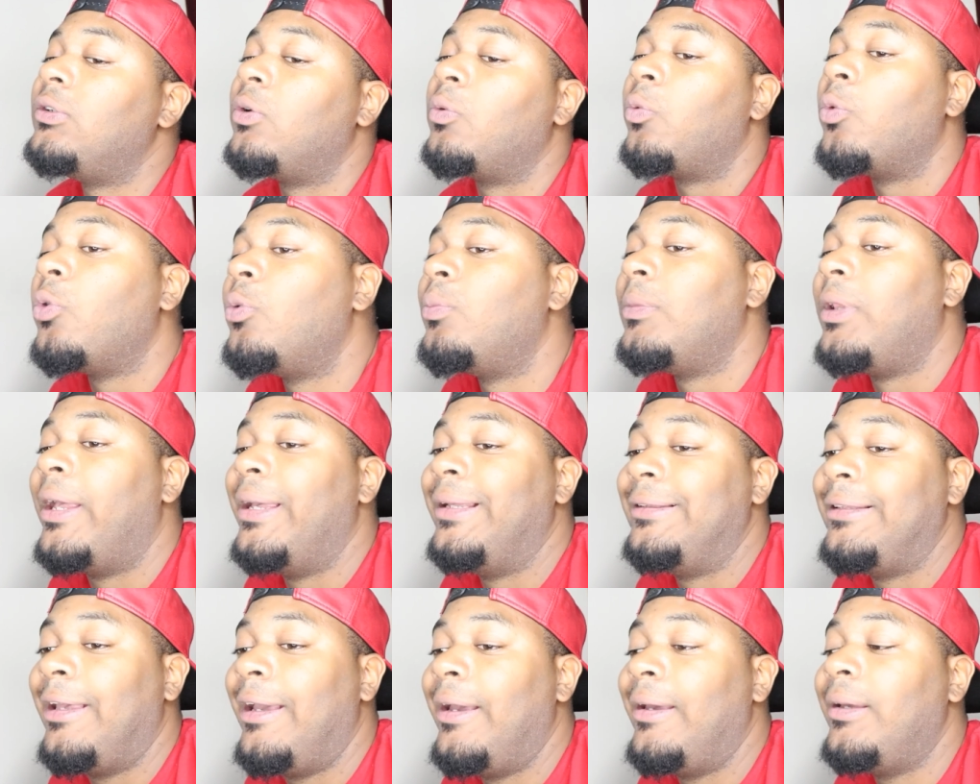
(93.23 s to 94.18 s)
in a room
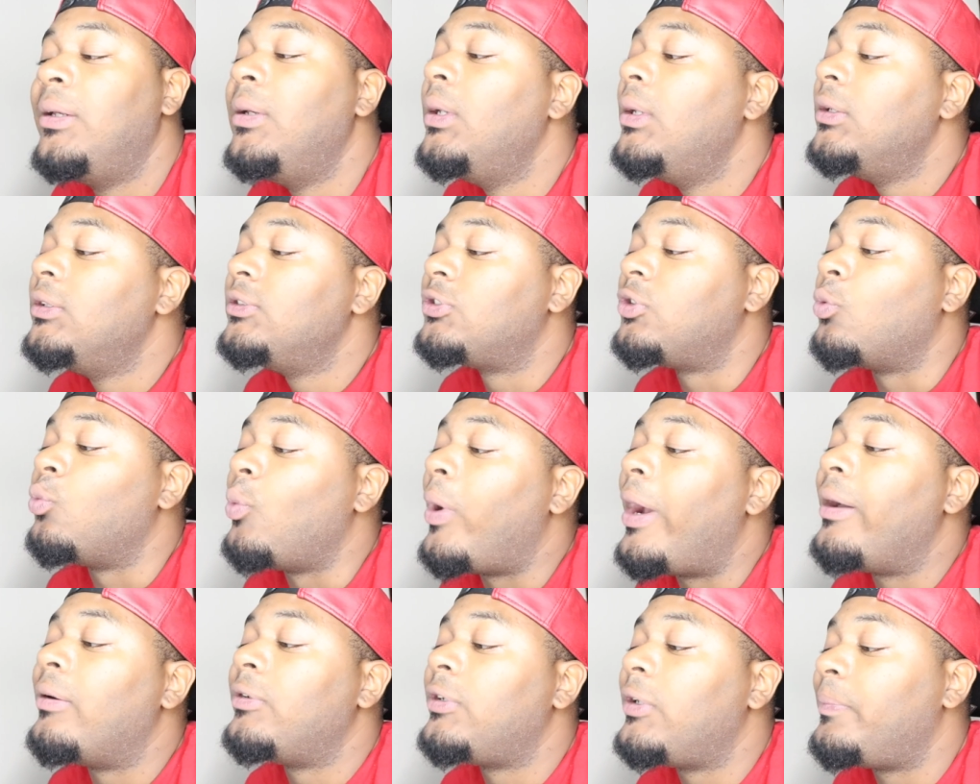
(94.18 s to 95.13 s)
like that,
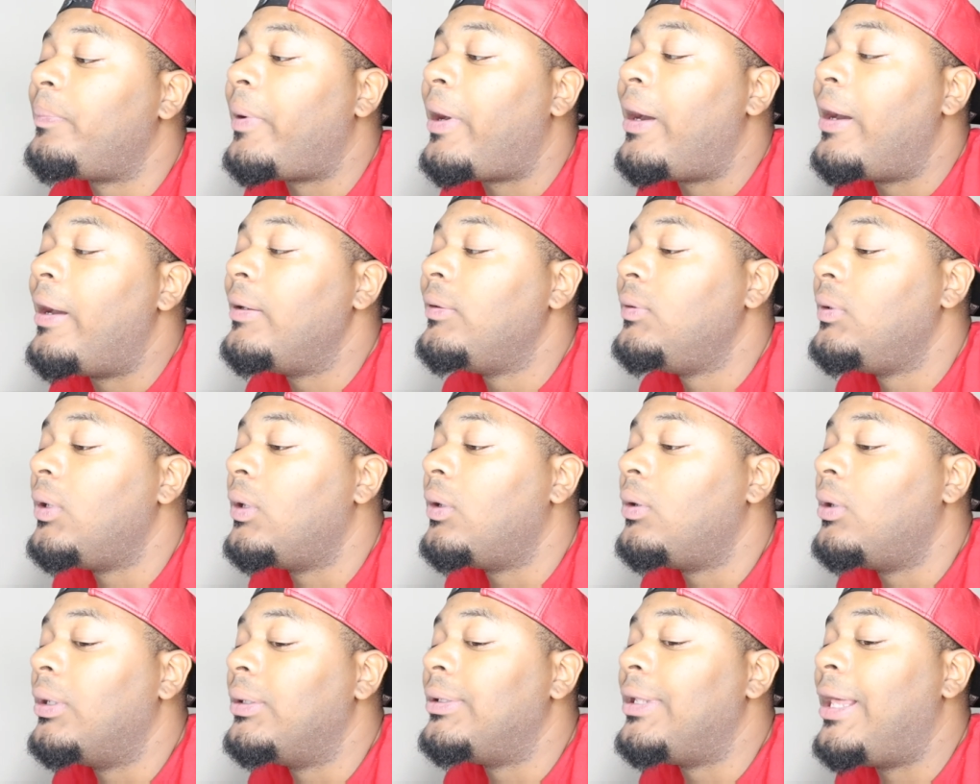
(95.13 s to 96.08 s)
surrounded by you
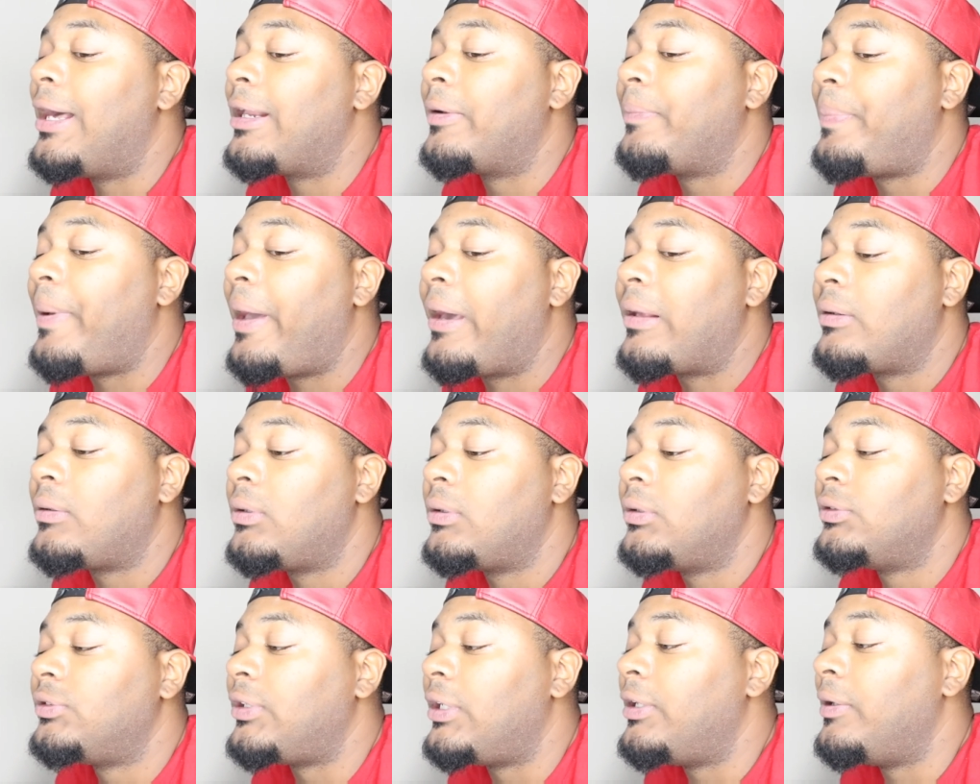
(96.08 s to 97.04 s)
know a lot of
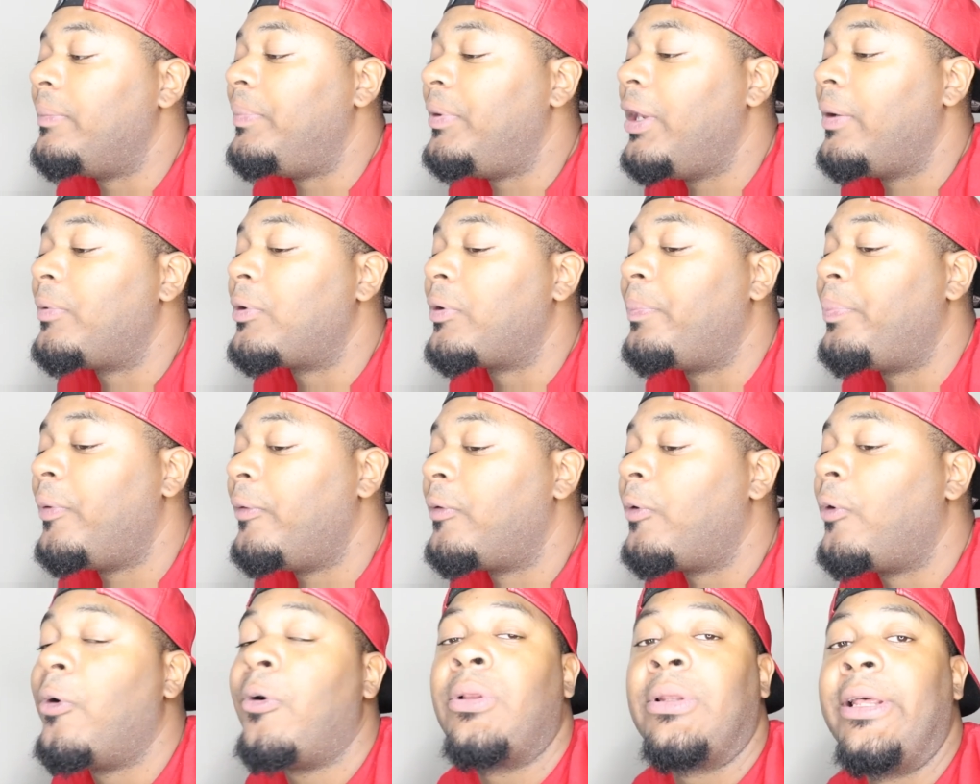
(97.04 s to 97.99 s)
battlers, and to be able to put
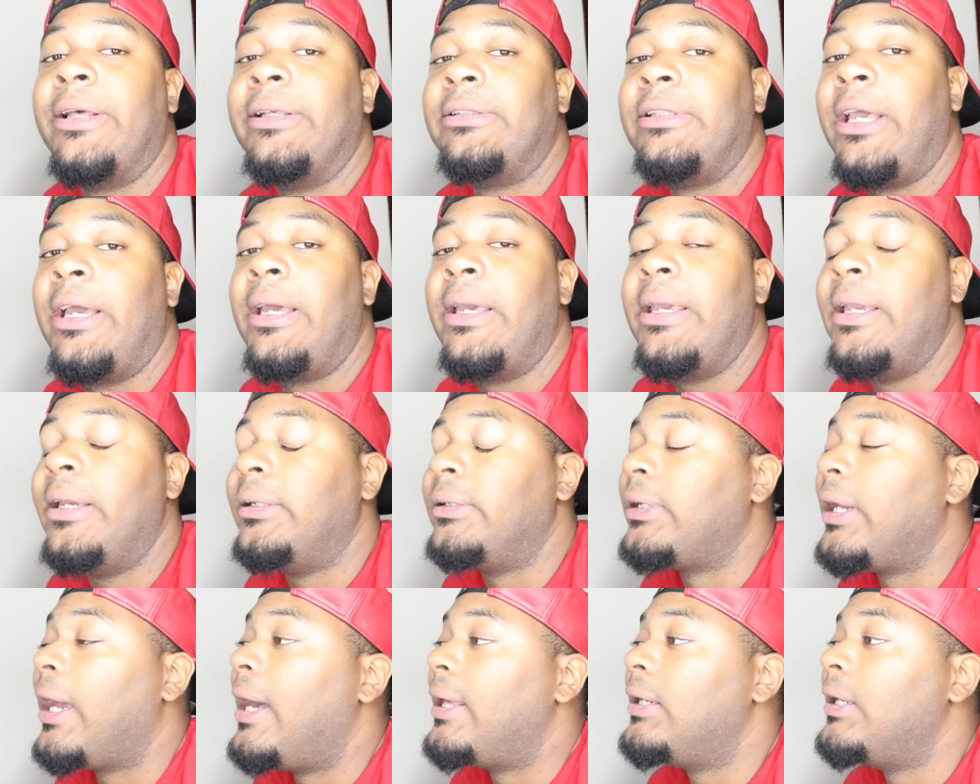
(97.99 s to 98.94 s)
on like that
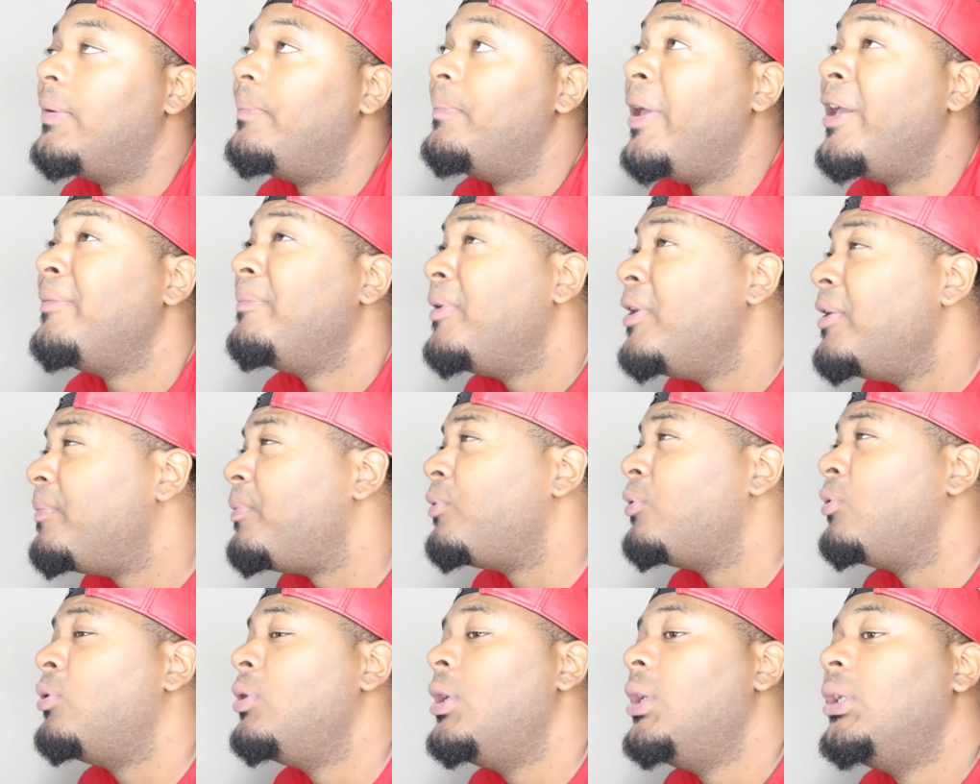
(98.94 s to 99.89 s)
and kind of make
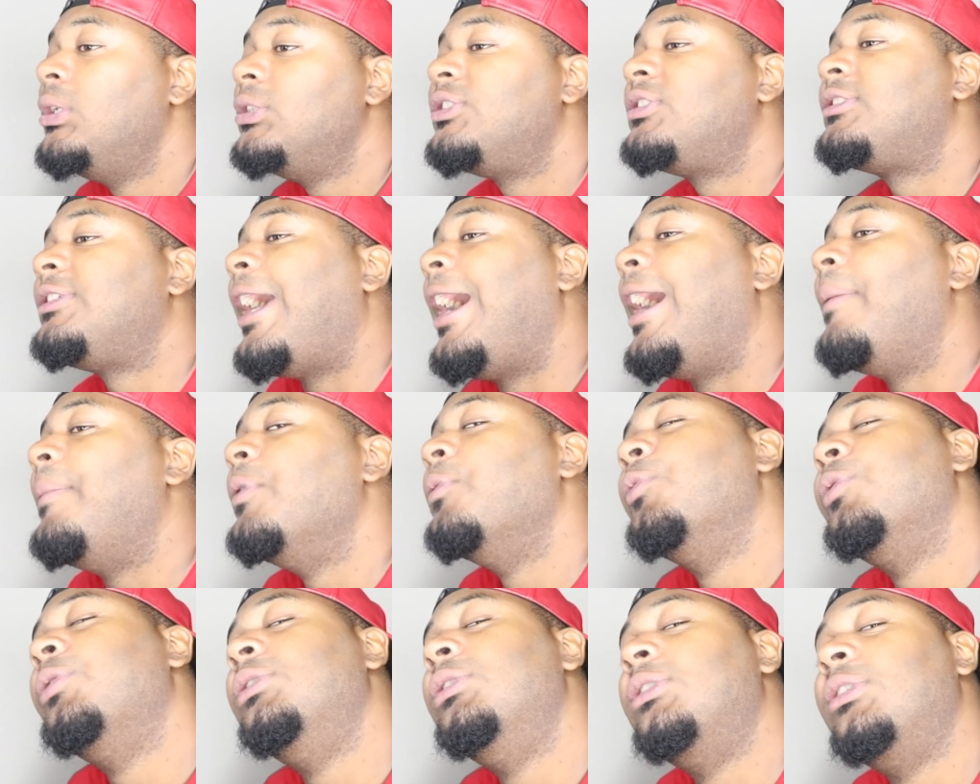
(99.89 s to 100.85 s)
people stop
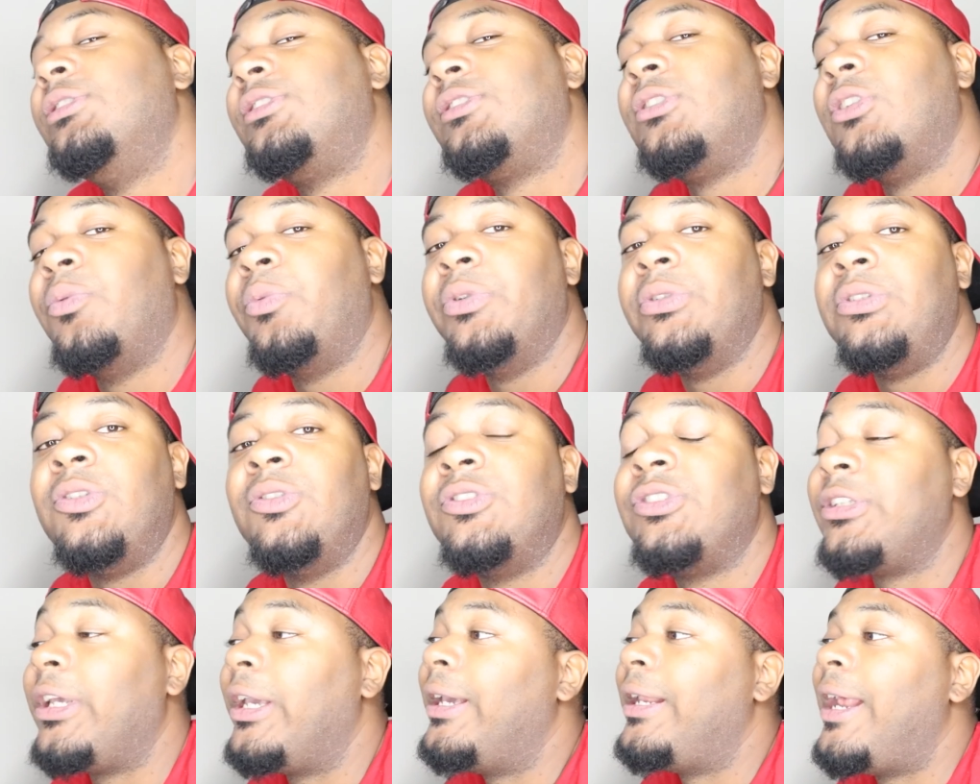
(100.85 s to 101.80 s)
and really listen to what you're
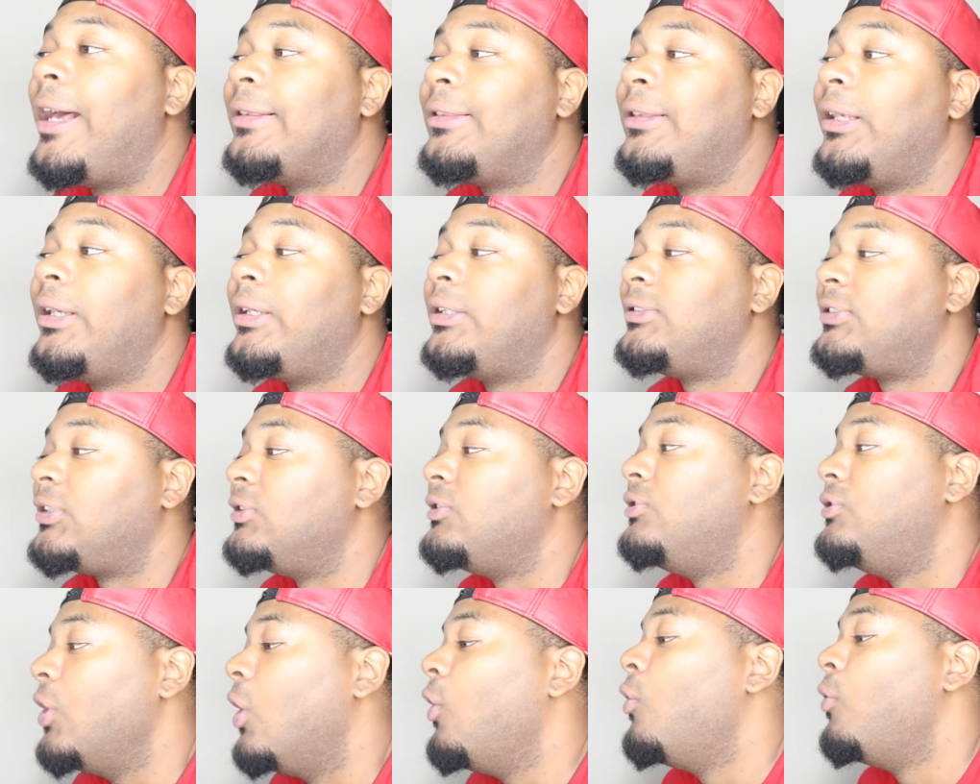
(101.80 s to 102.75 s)
saying, I think is a
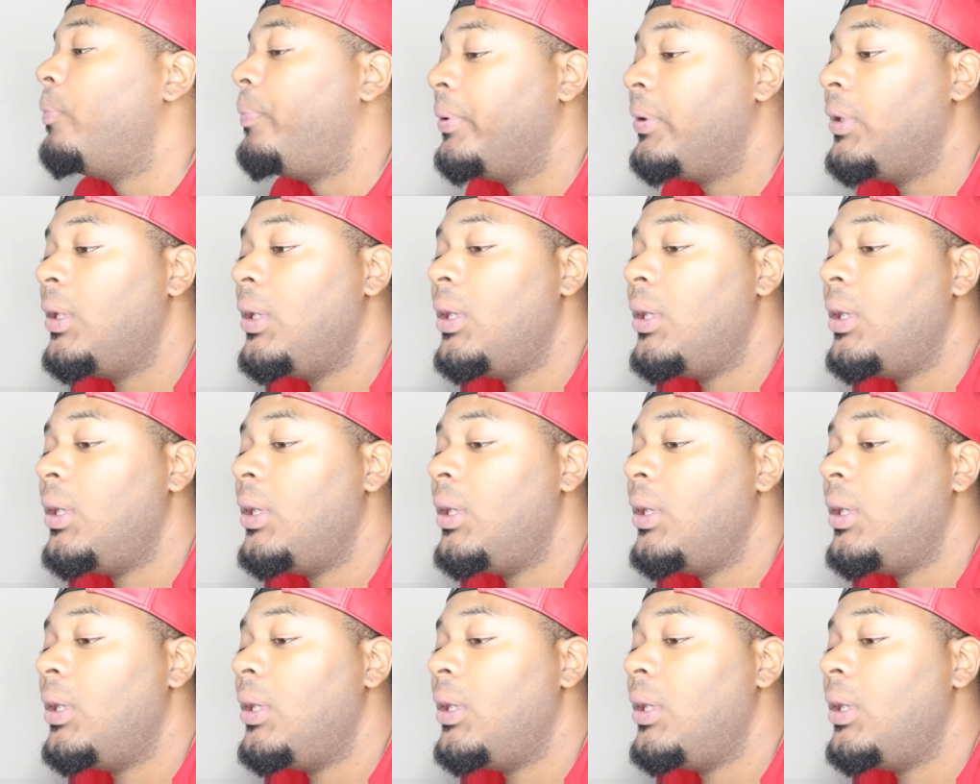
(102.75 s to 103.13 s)
dope